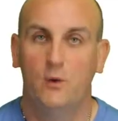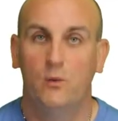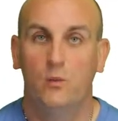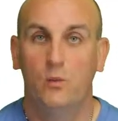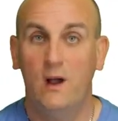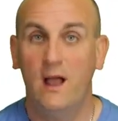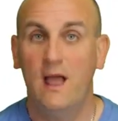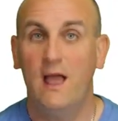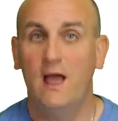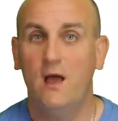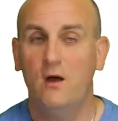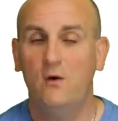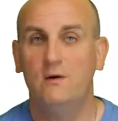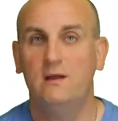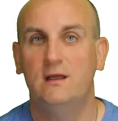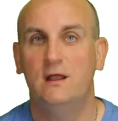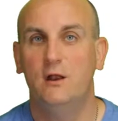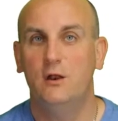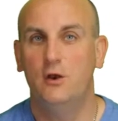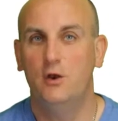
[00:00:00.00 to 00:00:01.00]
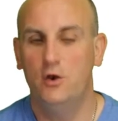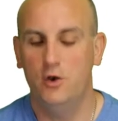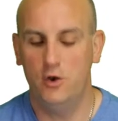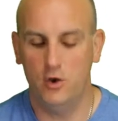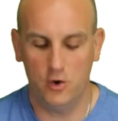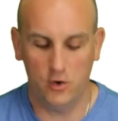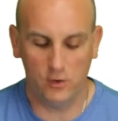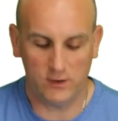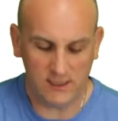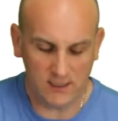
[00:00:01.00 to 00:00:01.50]
Well,
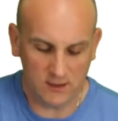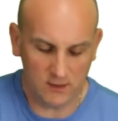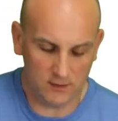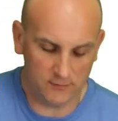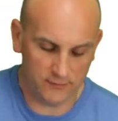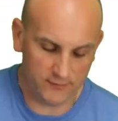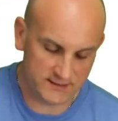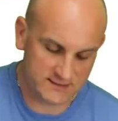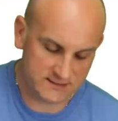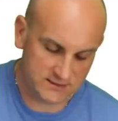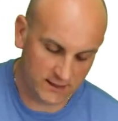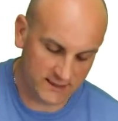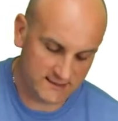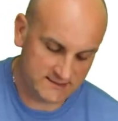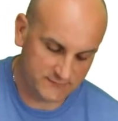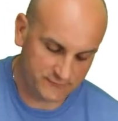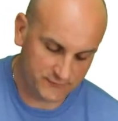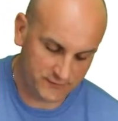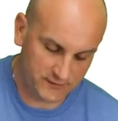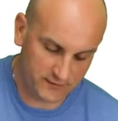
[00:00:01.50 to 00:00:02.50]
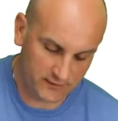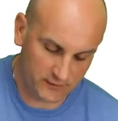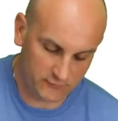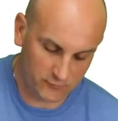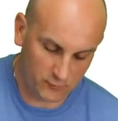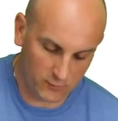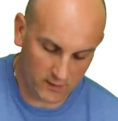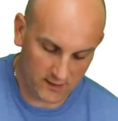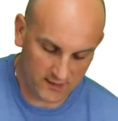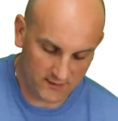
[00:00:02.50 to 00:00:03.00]
looking at the signs in front of
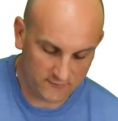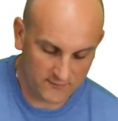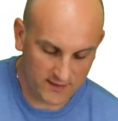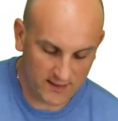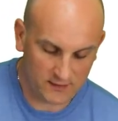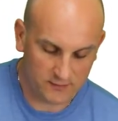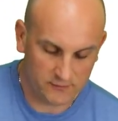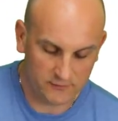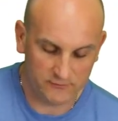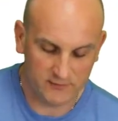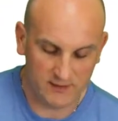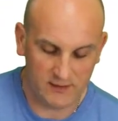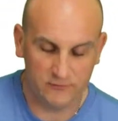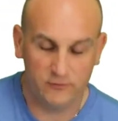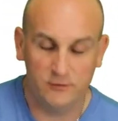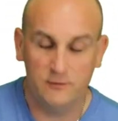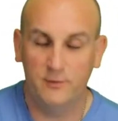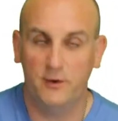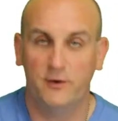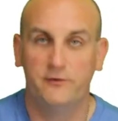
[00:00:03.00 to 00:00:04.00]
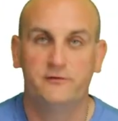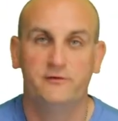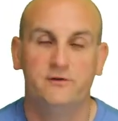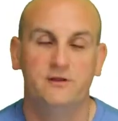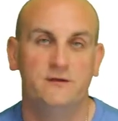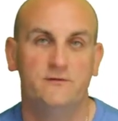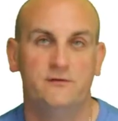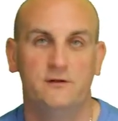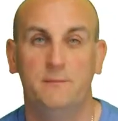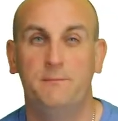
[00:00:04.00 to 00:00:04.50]
those y values, they're two
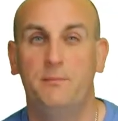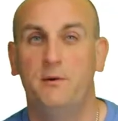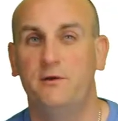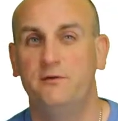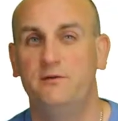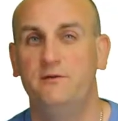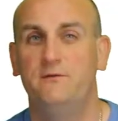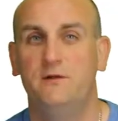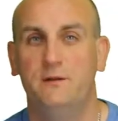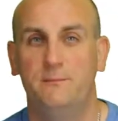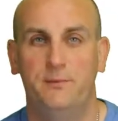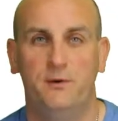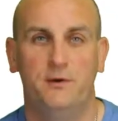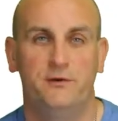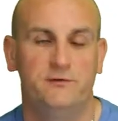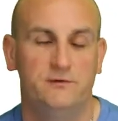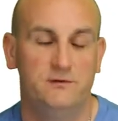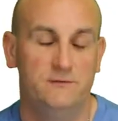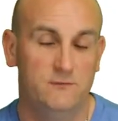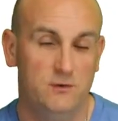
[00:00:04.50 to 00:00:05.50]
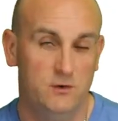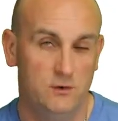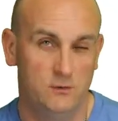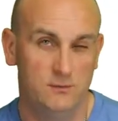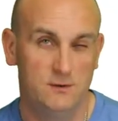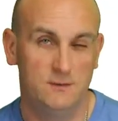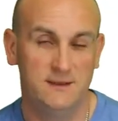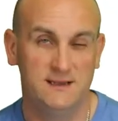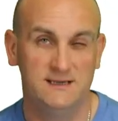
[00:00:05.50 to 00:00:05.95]
positives, and a positive and a positive normally